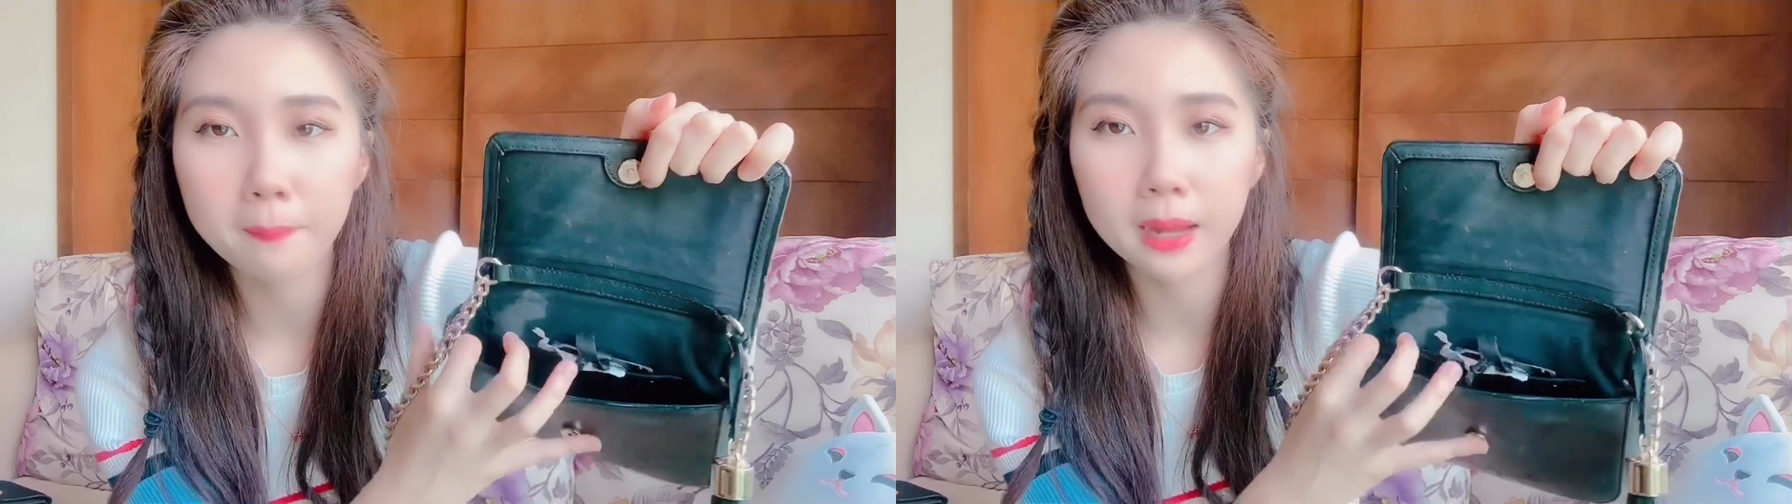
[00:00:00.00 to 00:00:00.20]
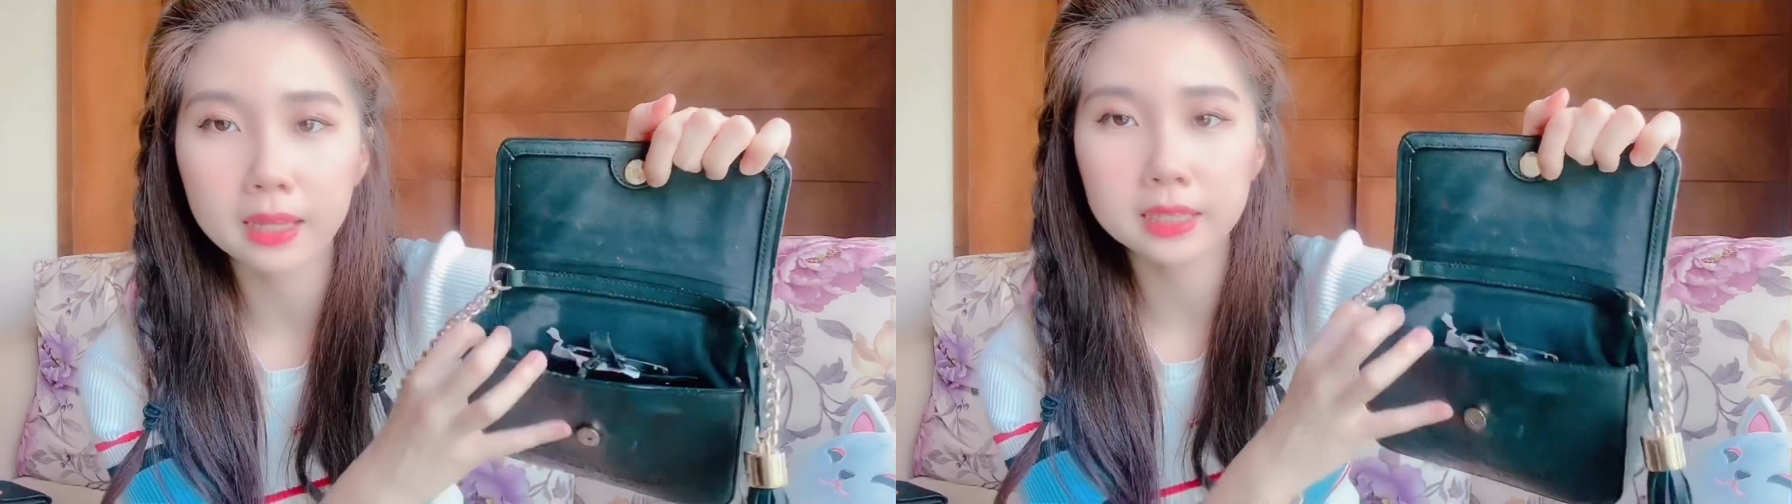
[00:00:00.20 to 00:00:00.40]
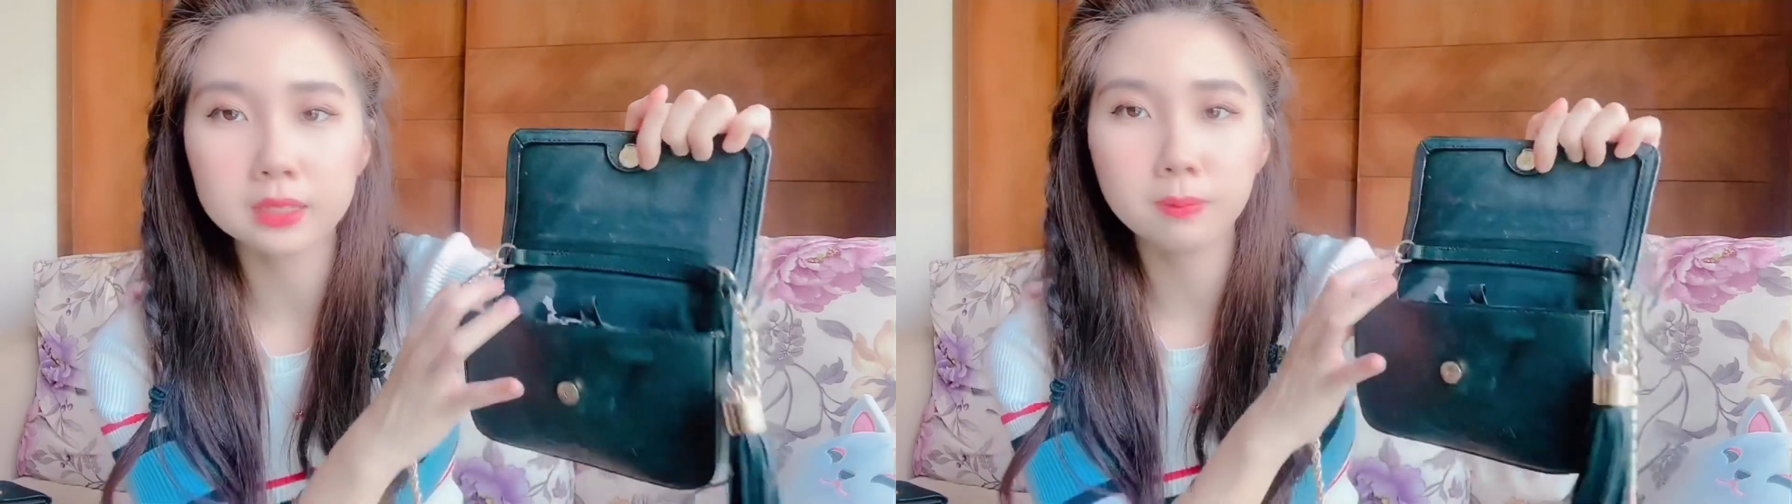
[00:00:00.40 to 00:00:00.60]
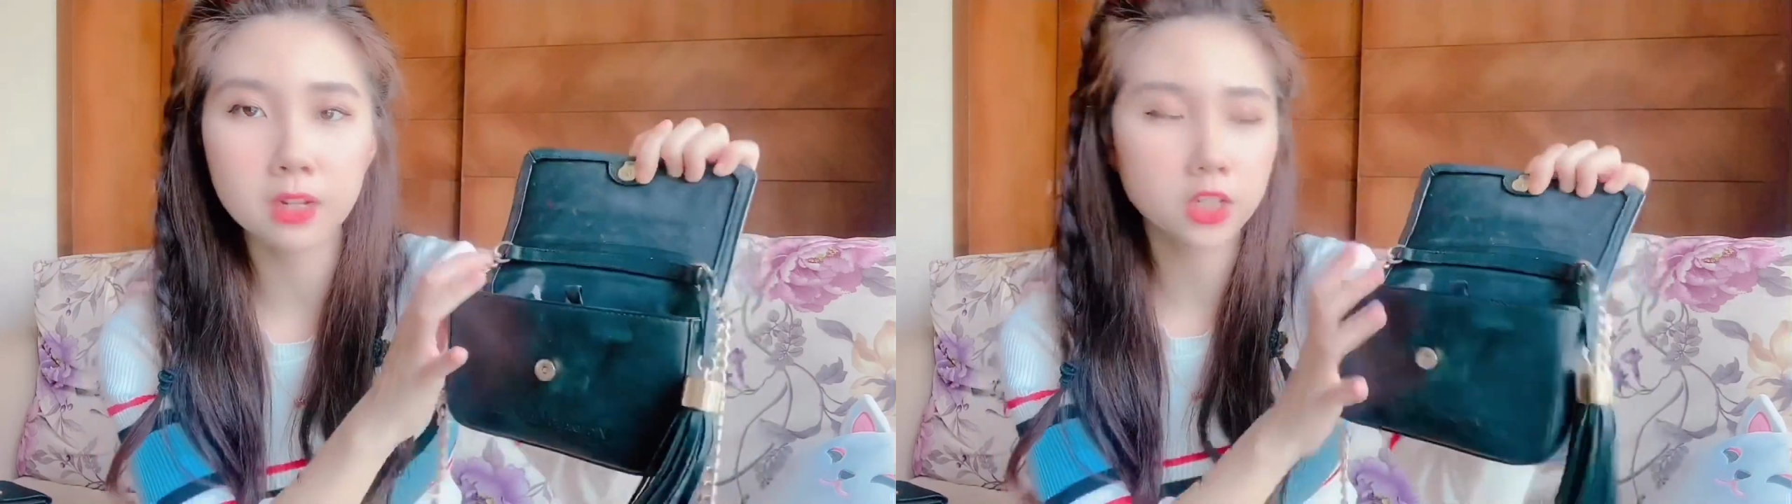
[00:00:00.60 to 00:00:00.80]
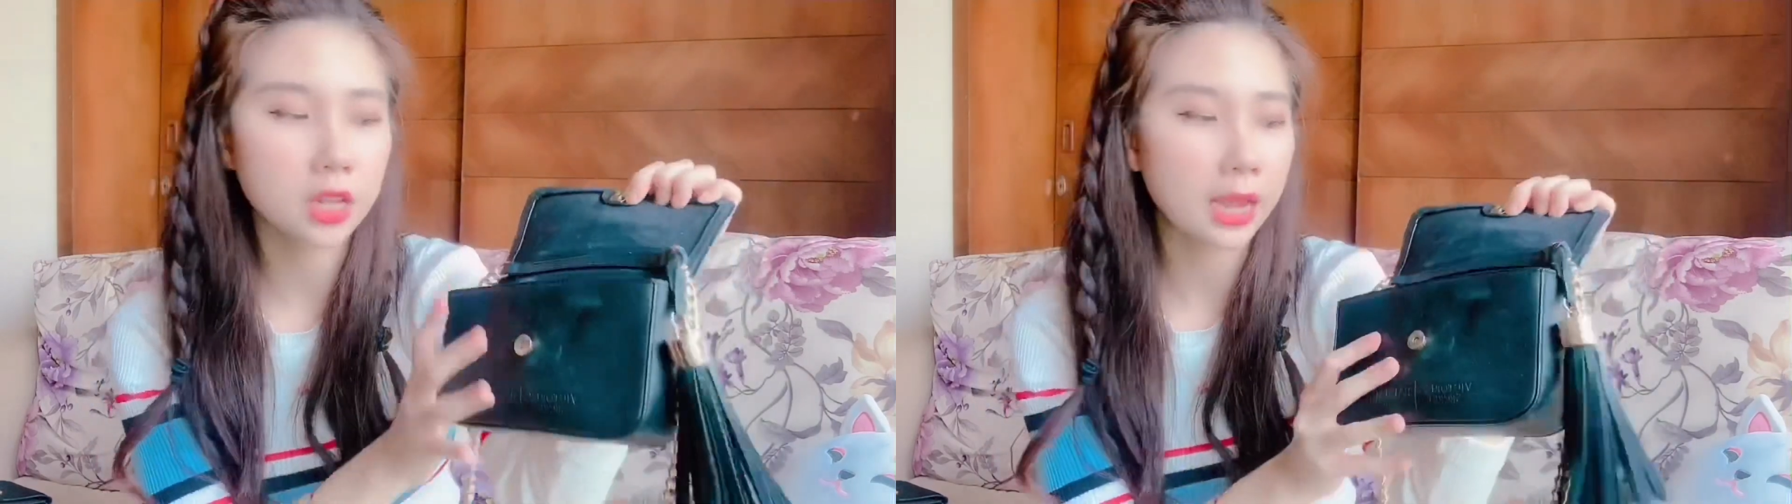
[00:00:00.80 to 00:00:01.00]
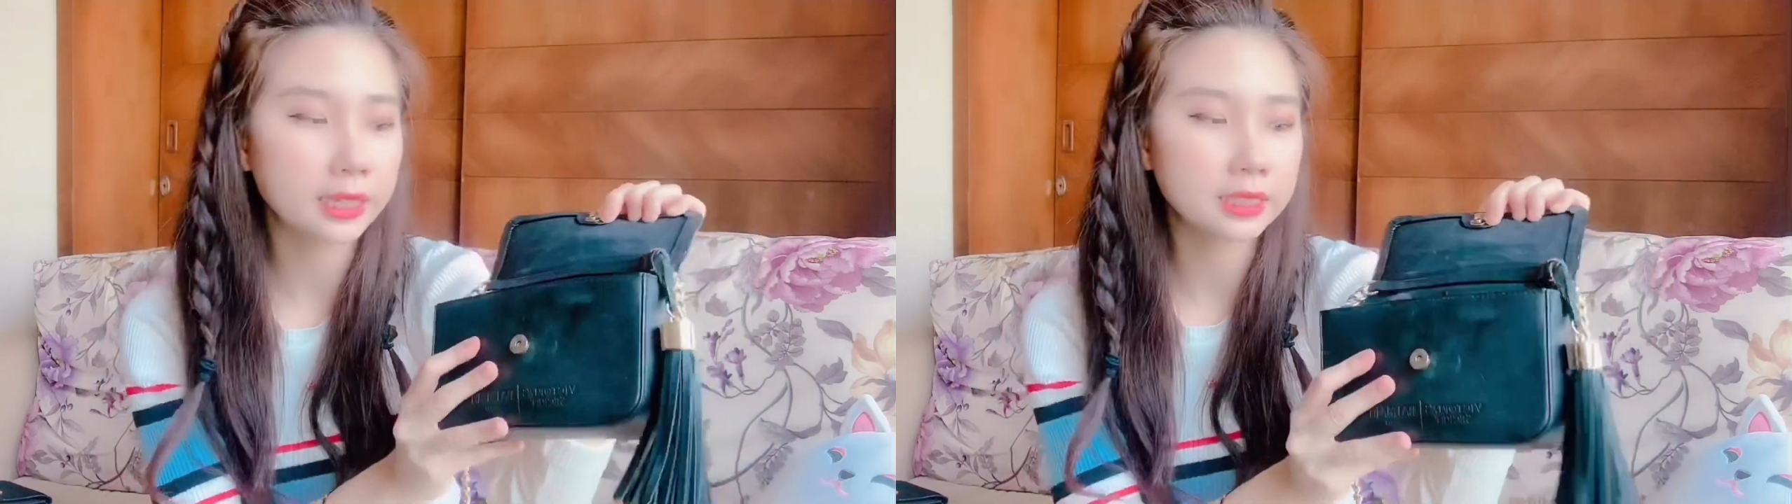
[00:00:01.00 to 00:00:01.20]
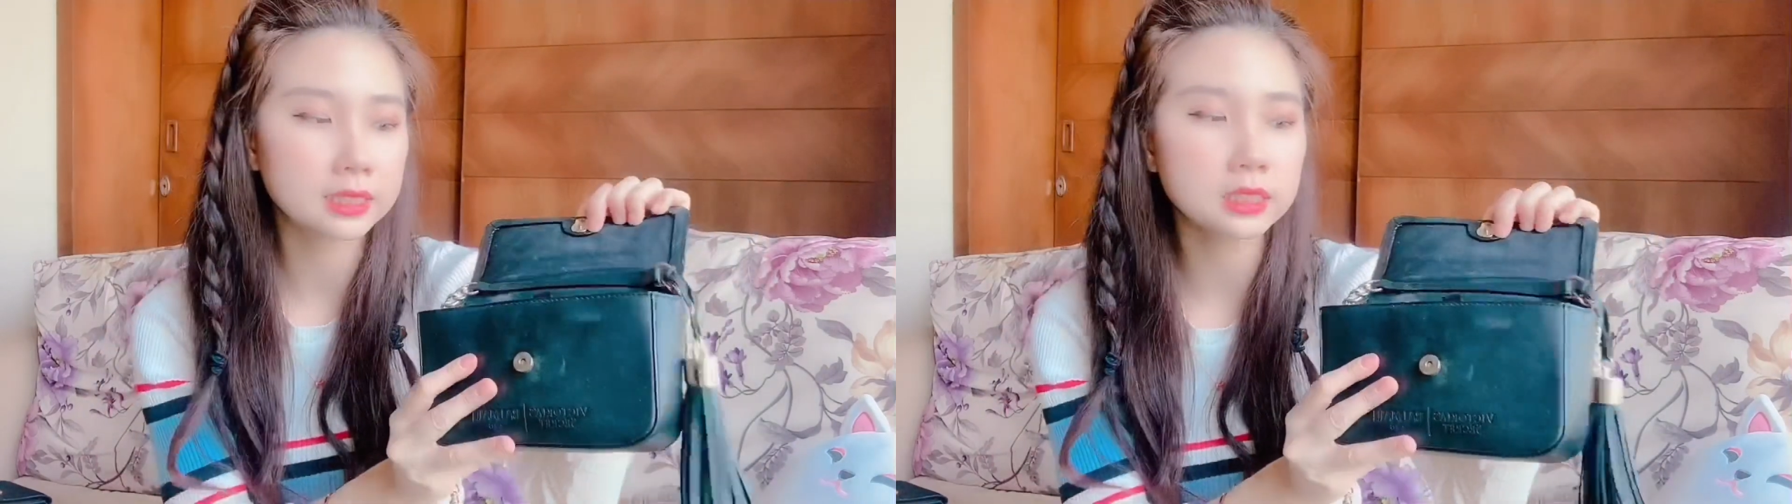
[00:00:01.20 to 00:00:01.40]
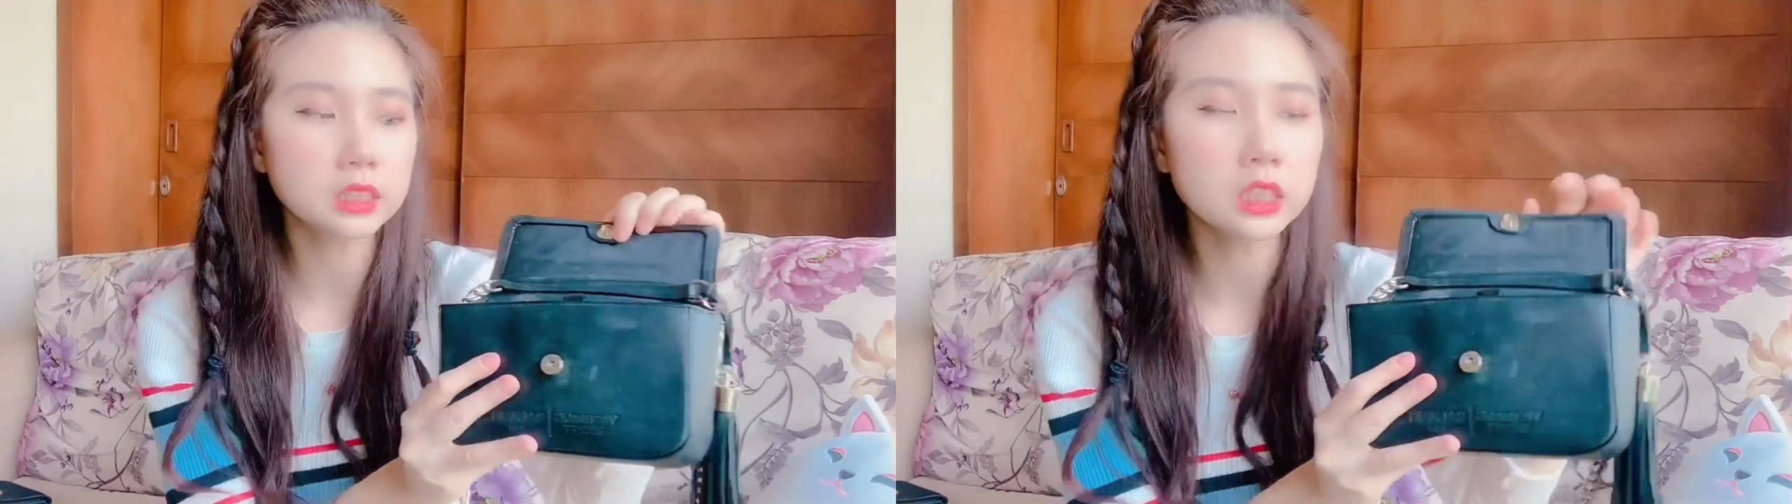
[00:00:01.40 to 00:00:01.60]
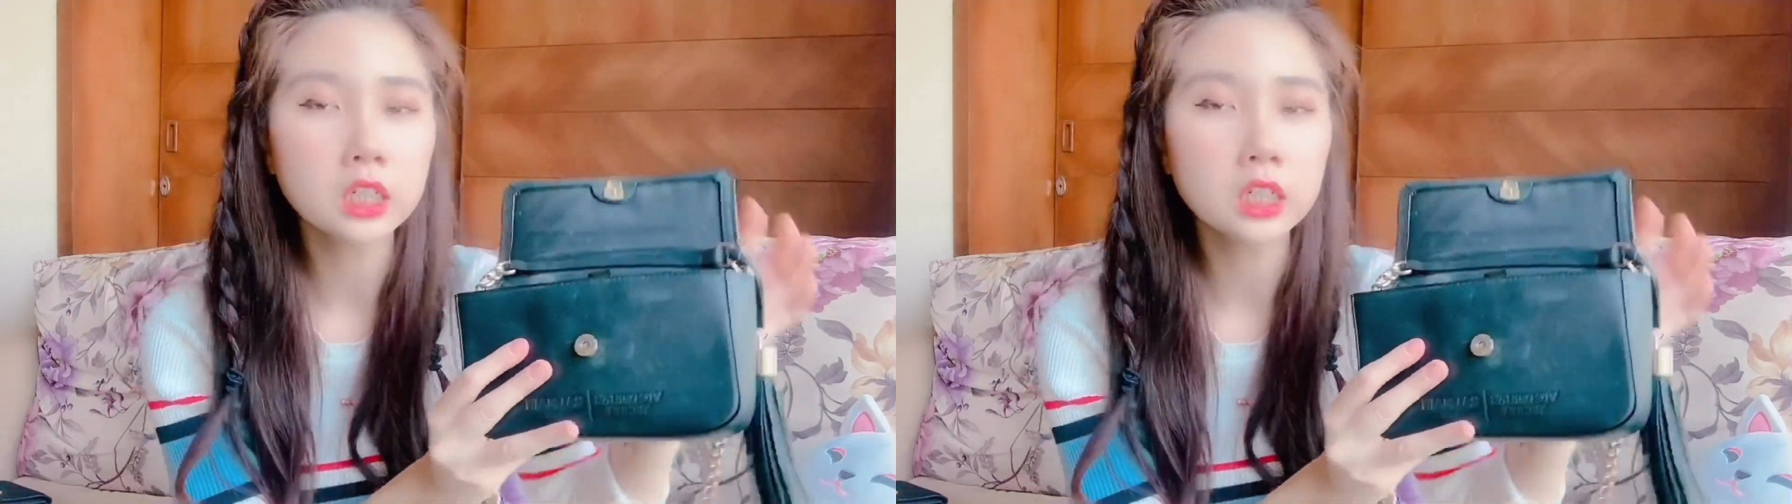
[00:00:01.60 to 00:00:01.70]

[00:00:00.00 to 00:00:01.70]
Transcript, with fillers: but it's much tighter